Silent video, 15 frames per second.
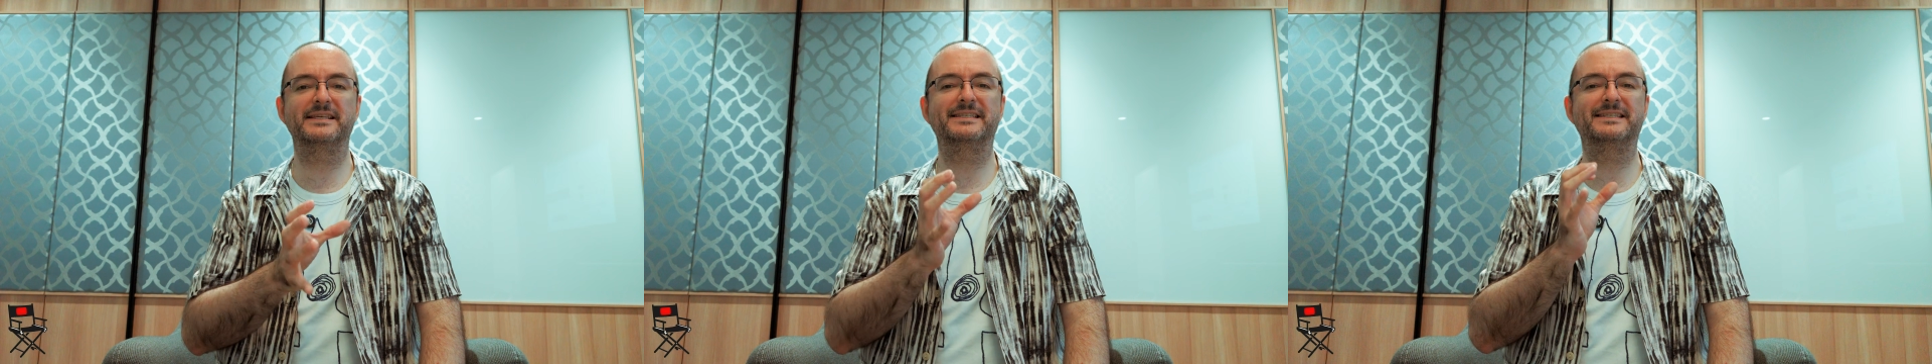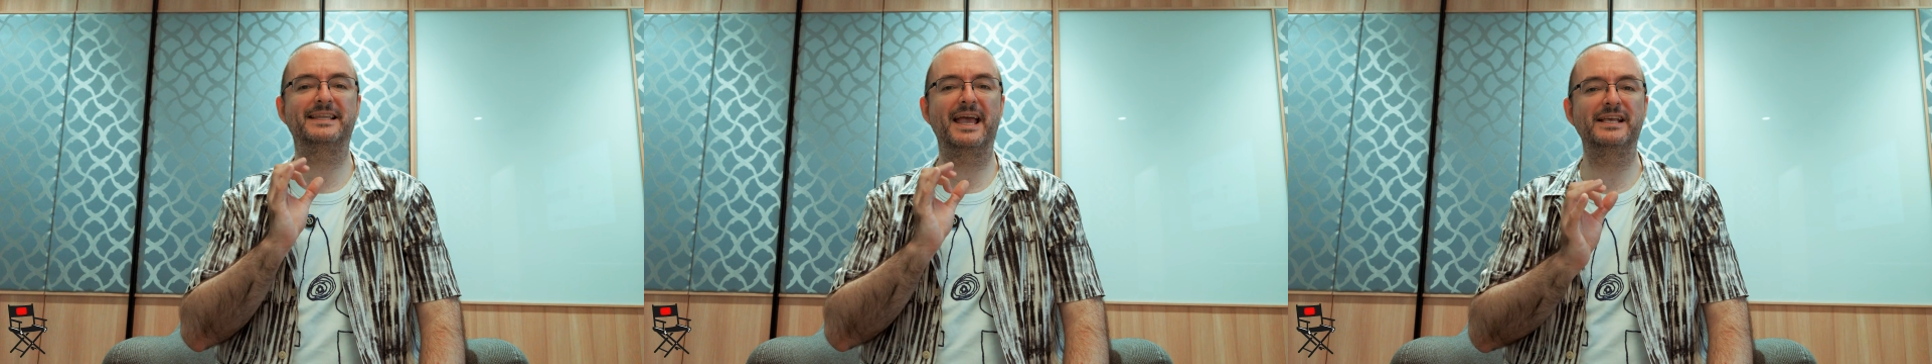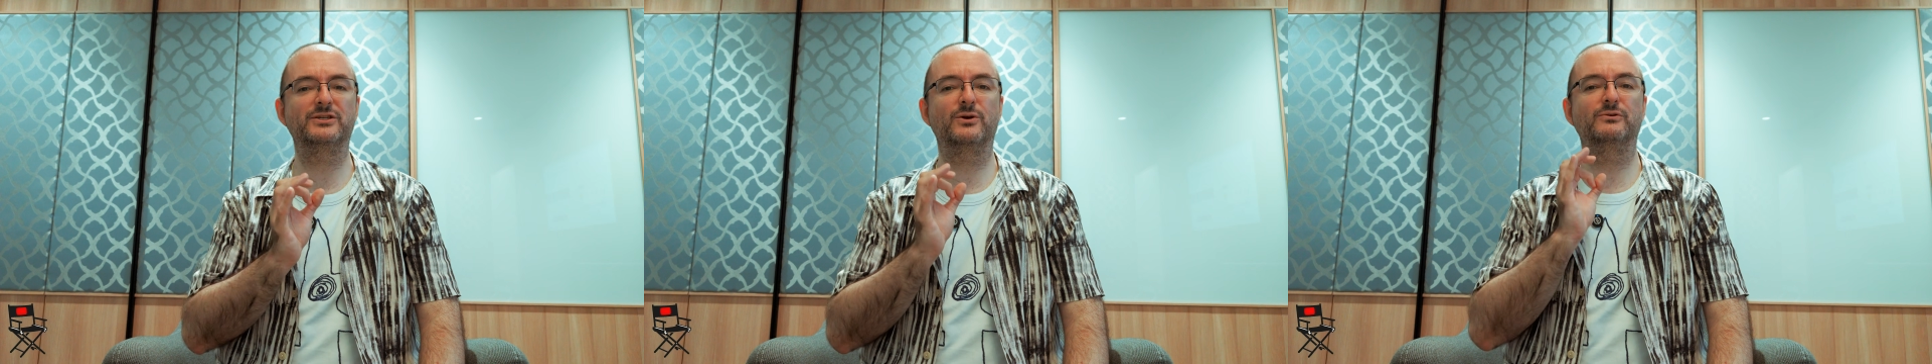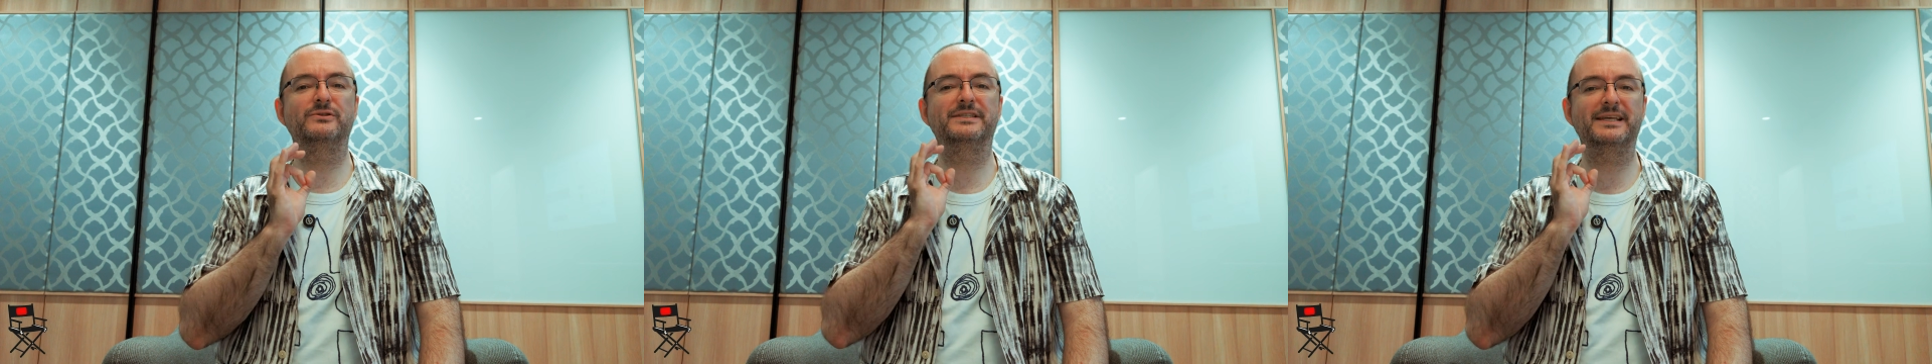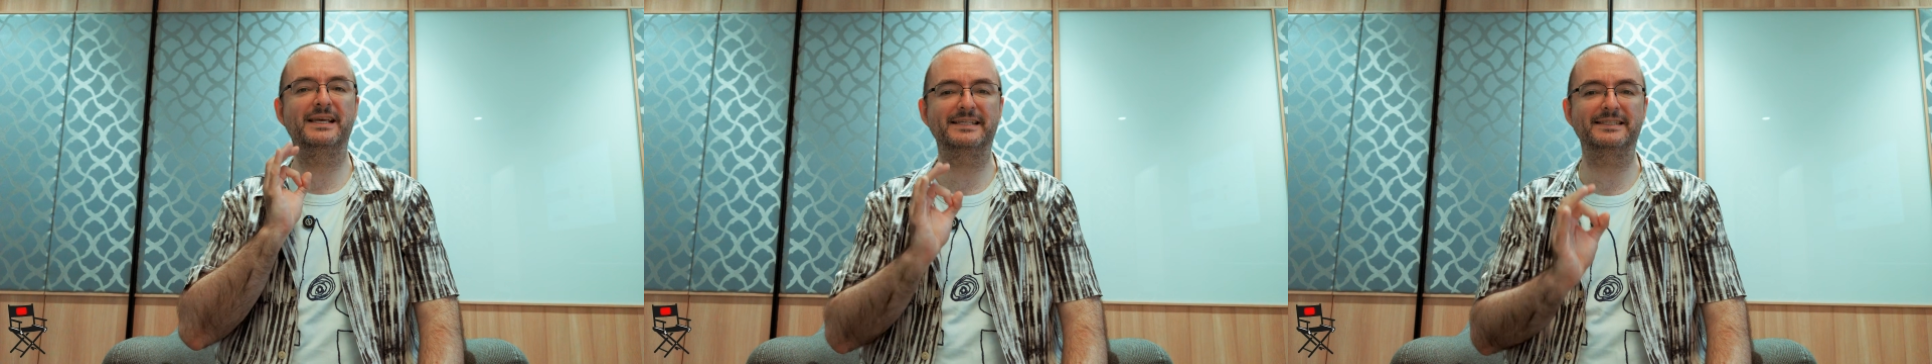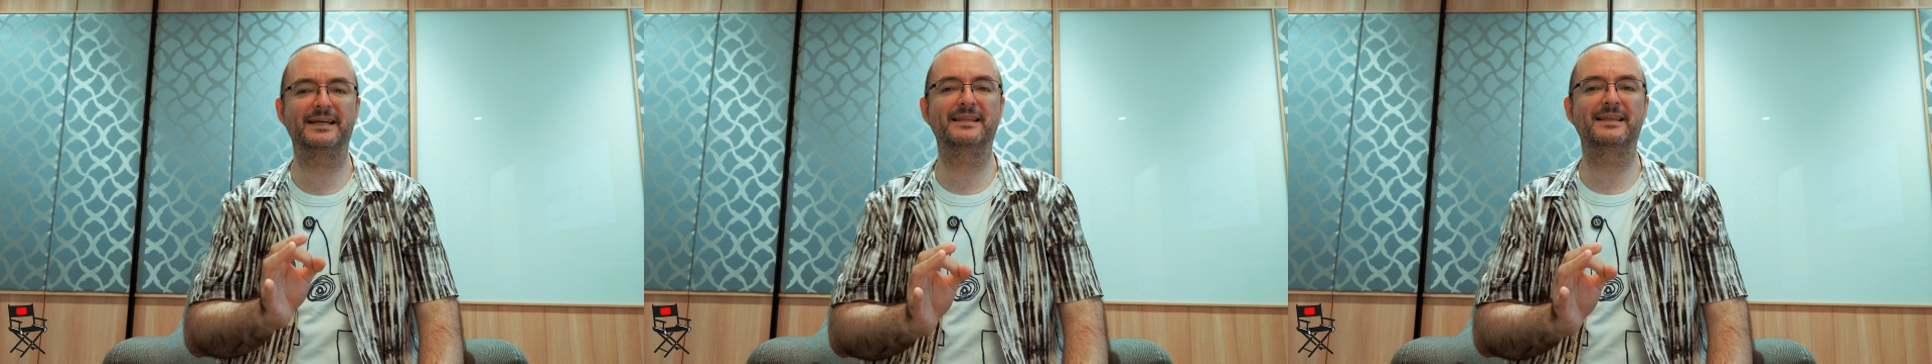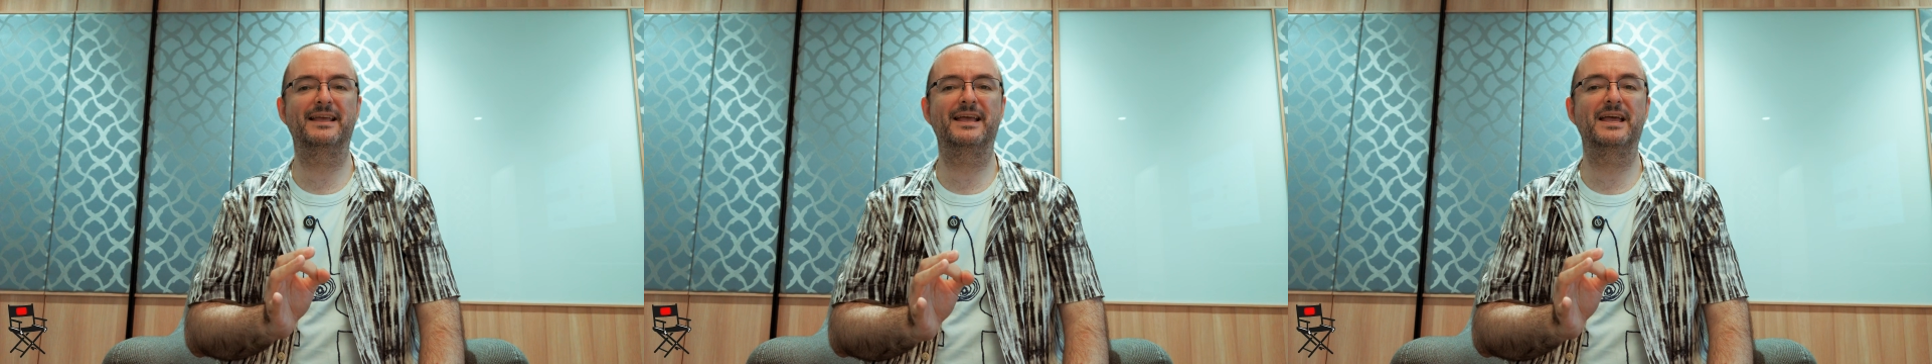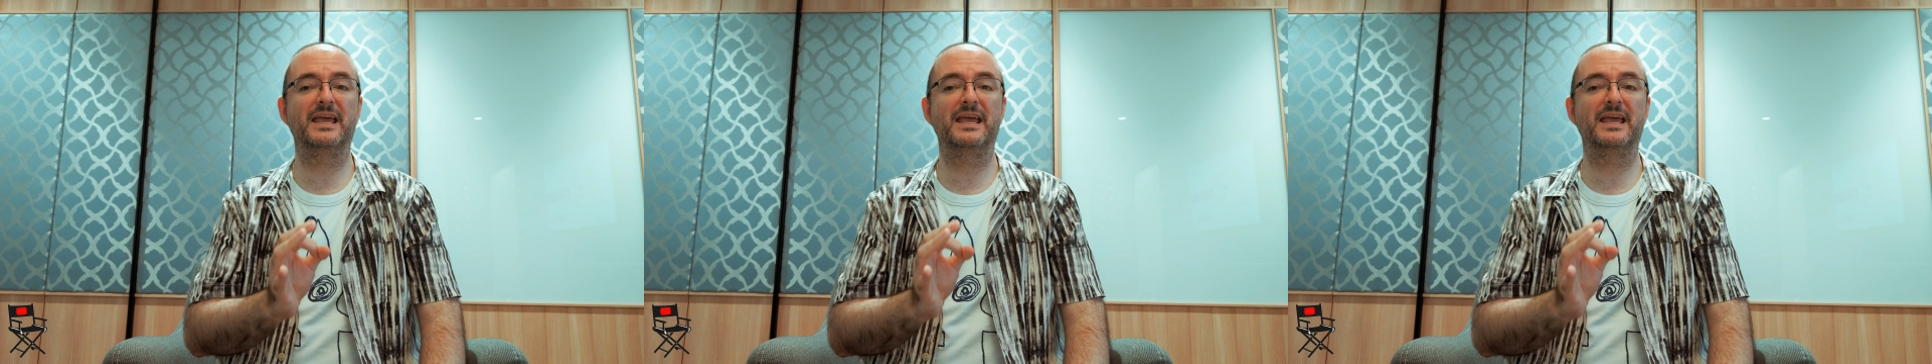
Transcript: stays consistent